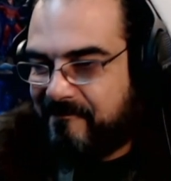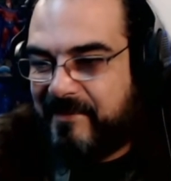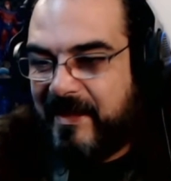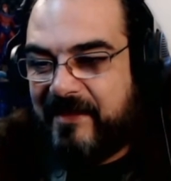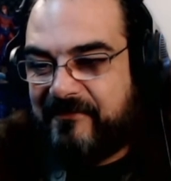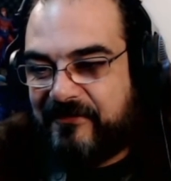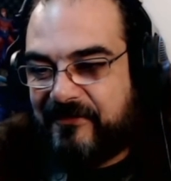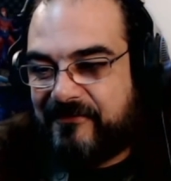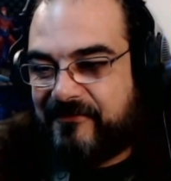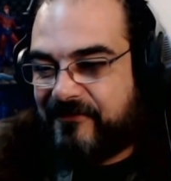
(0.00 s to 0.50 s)

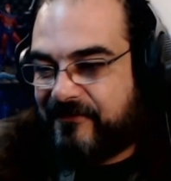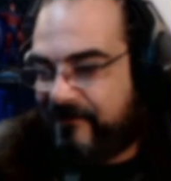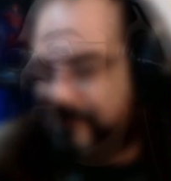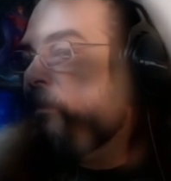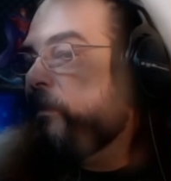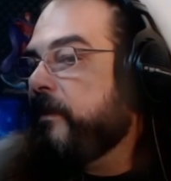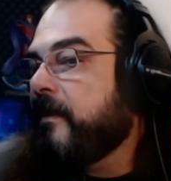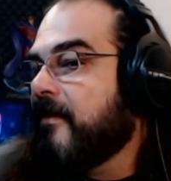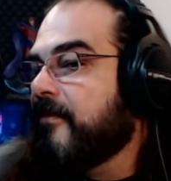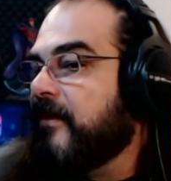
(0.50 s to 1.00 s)
Peasants.
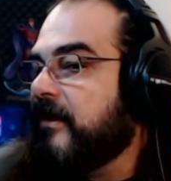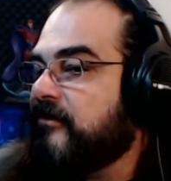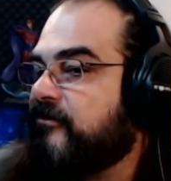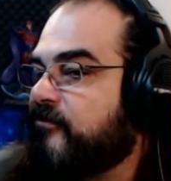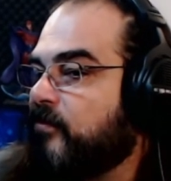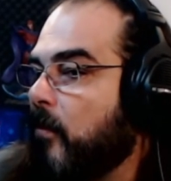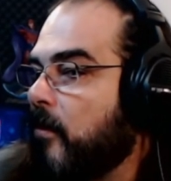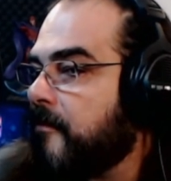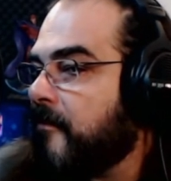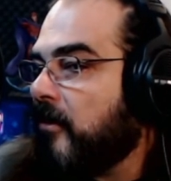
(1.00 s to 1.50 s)
They
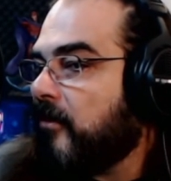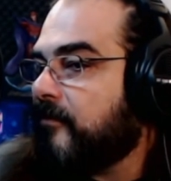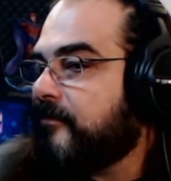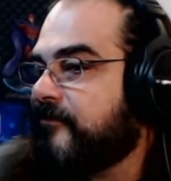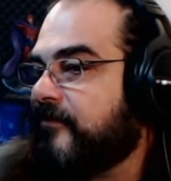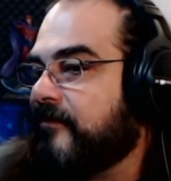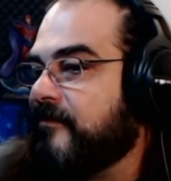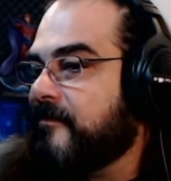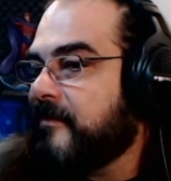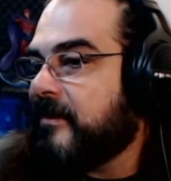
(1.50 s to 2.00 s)
swarm
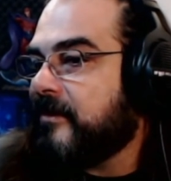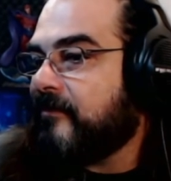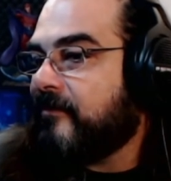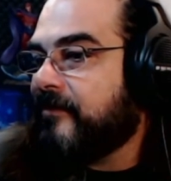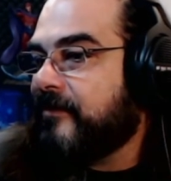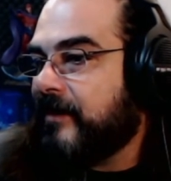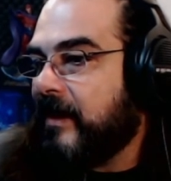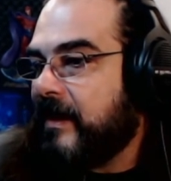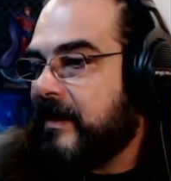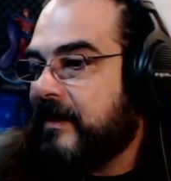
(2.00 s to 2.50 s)
homes in the middle
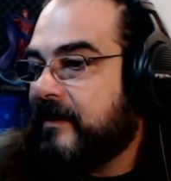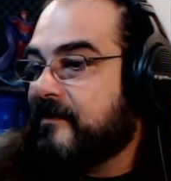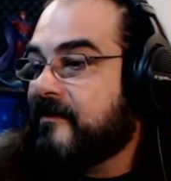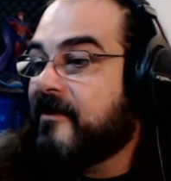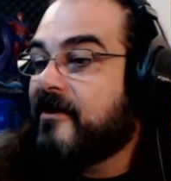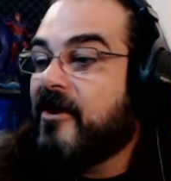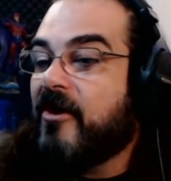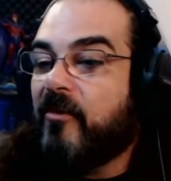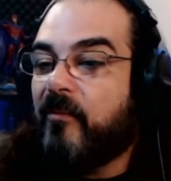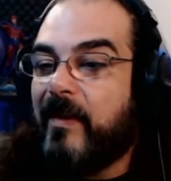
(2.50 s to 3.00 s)
of the night,
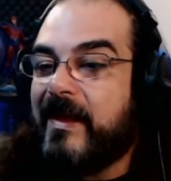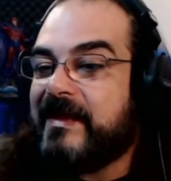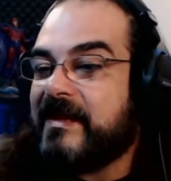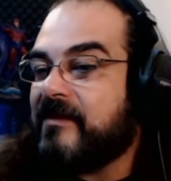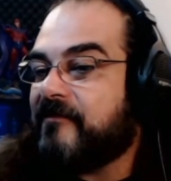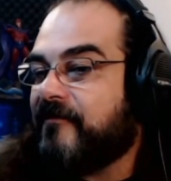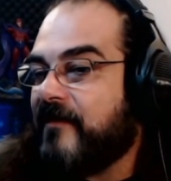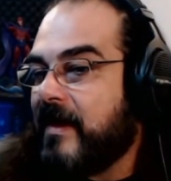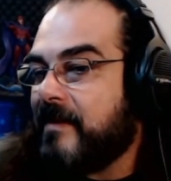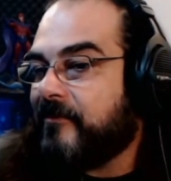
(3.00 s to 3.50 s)

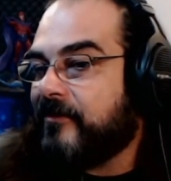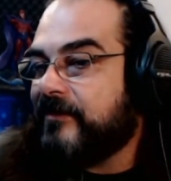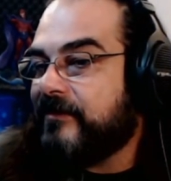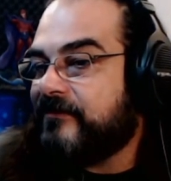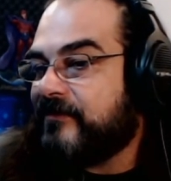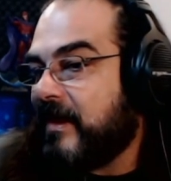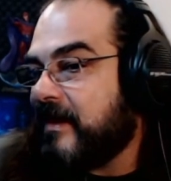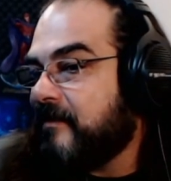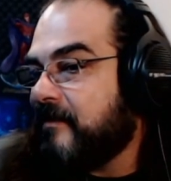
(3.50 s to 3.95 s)
waking families